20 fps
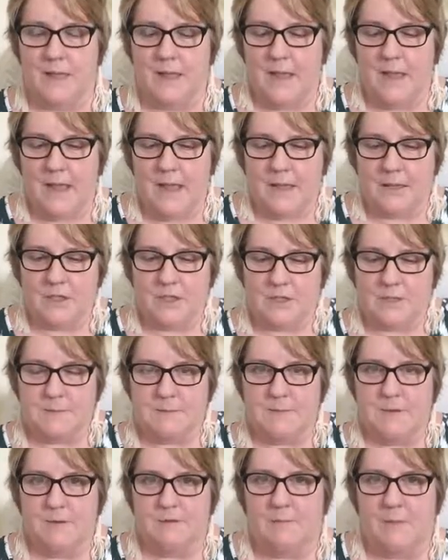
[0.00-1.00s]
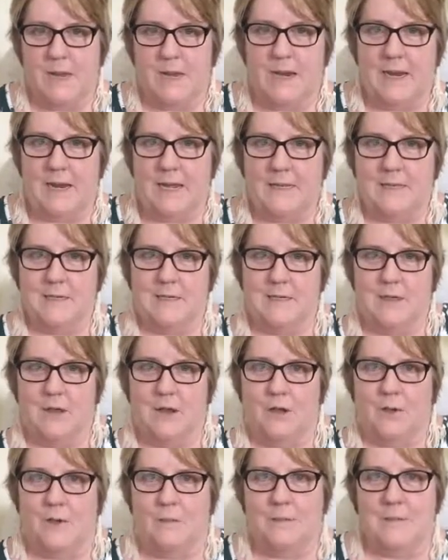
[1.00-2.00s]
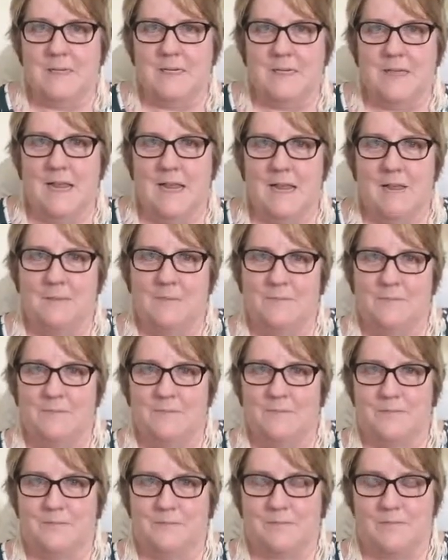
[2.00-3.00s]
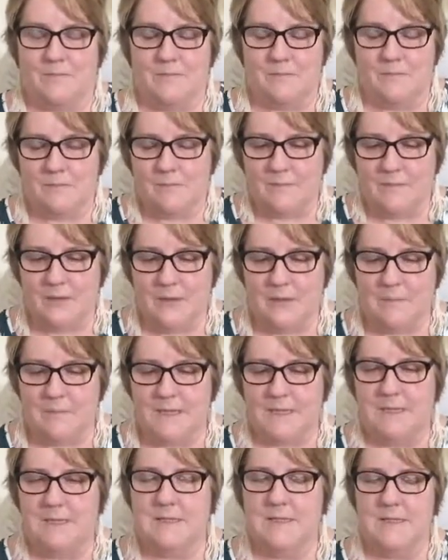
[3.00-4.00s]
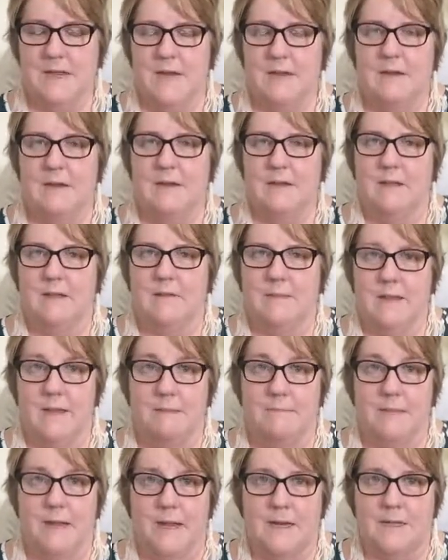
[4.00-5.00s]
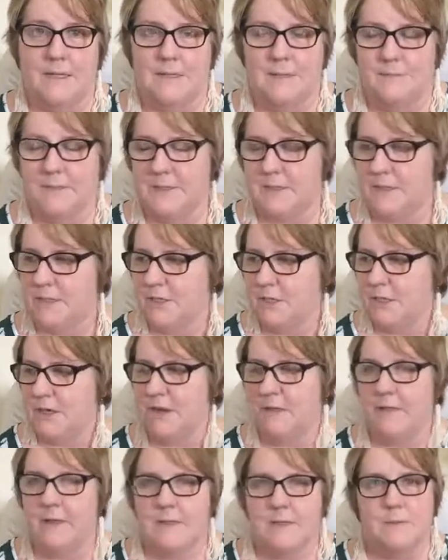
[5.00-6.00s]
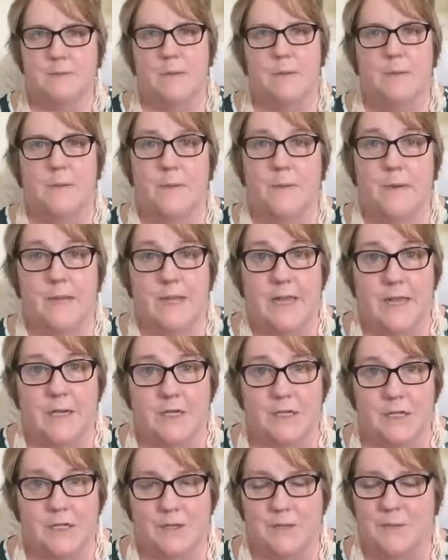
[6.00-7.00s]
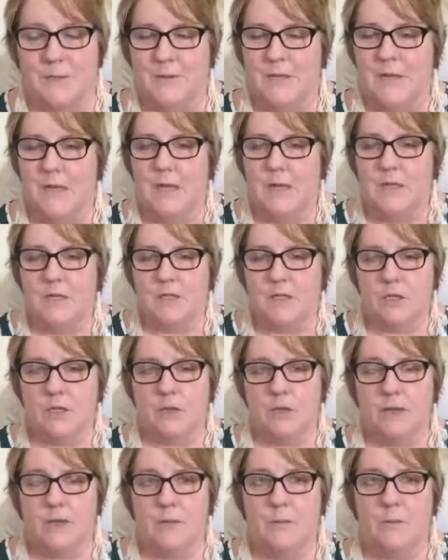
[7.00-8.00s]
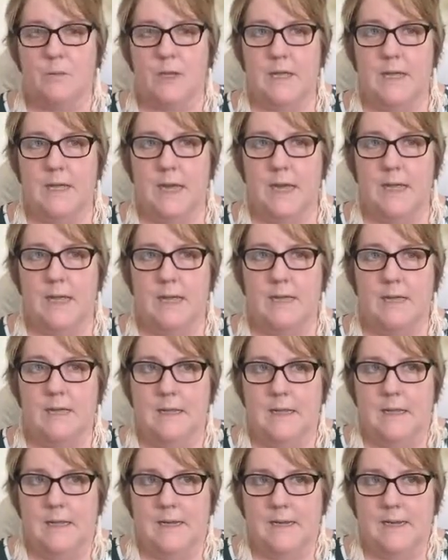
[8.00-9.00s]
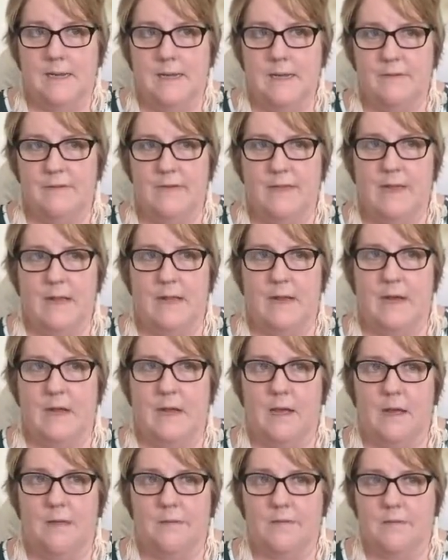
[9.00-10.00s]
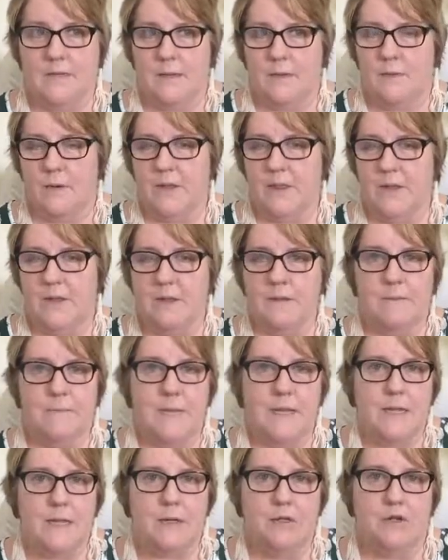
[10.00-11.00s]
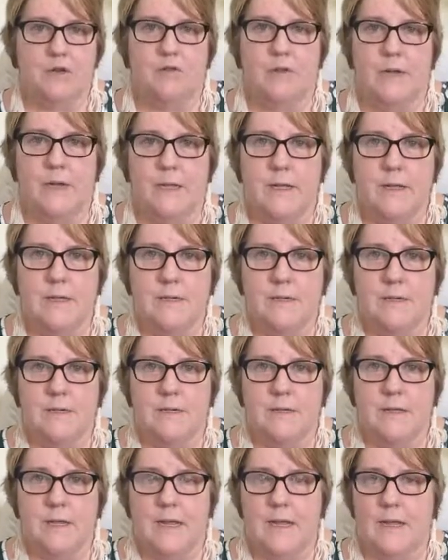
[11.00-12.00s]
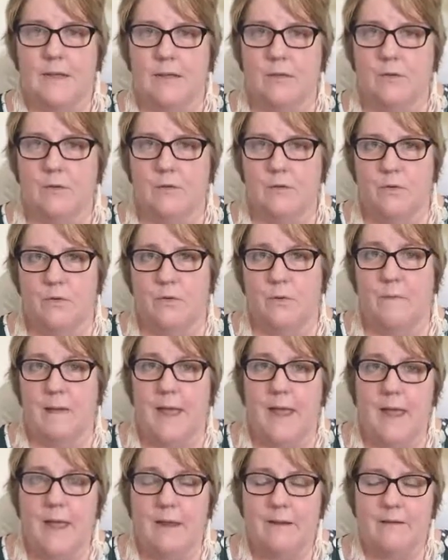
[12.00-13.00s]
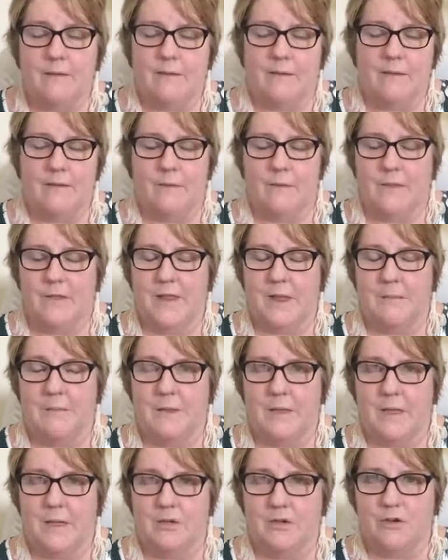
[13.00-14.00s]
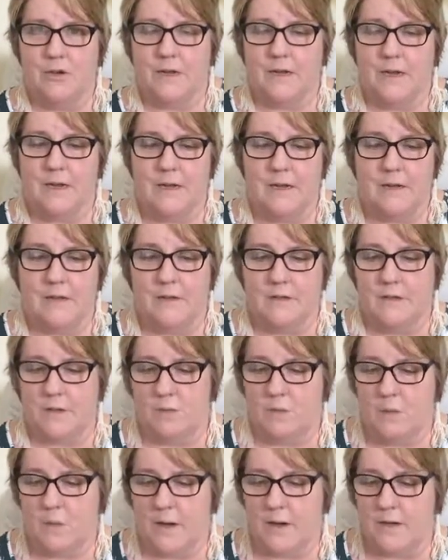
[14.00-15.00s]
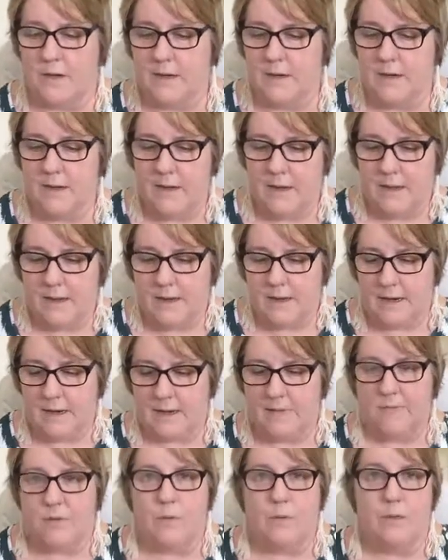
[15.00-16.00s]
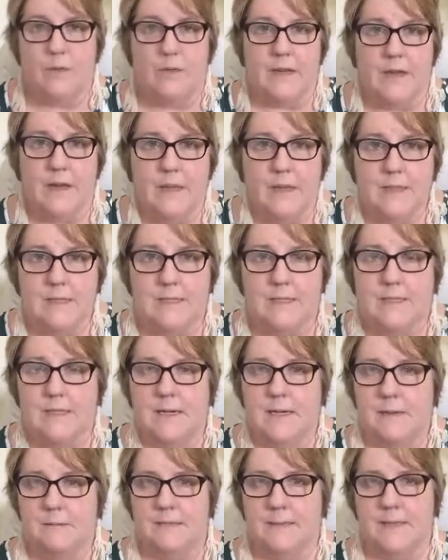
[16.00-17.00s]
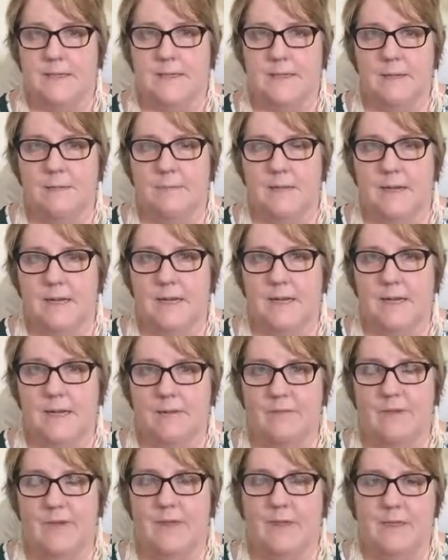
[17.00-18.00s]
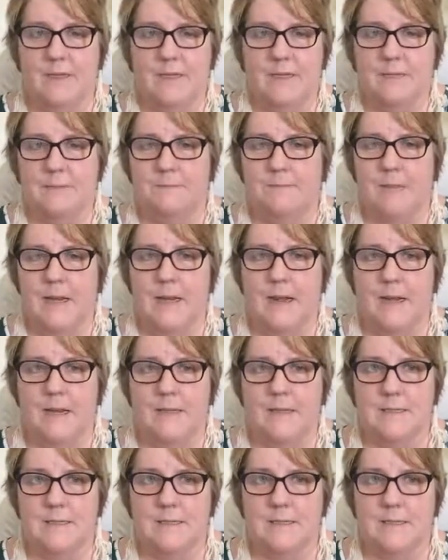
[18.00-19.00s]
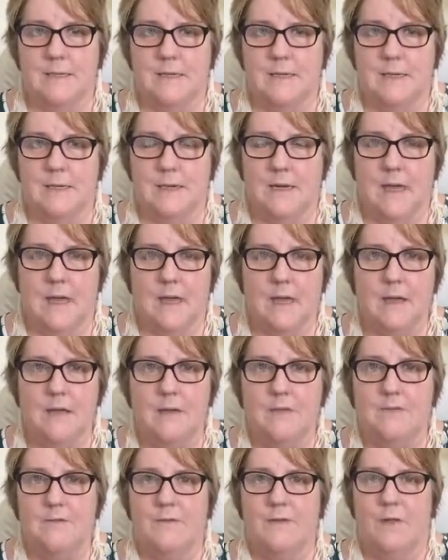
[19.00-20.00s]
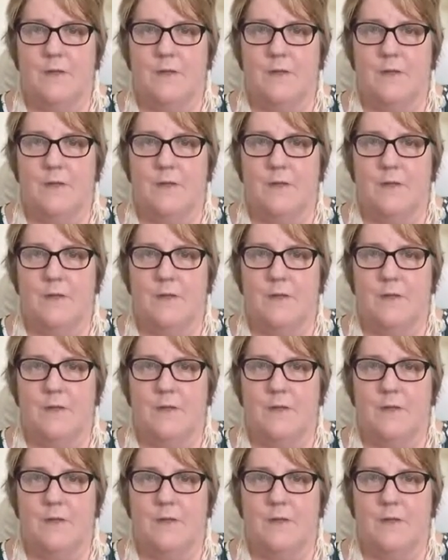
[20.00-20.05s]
and just move my legs to go up and down, but standing there in that balanced position. And that's where we want to get to, so that we are living our lives without being triggered, either good or bad, without being triggered either to one level or the next, but simply living this balanced life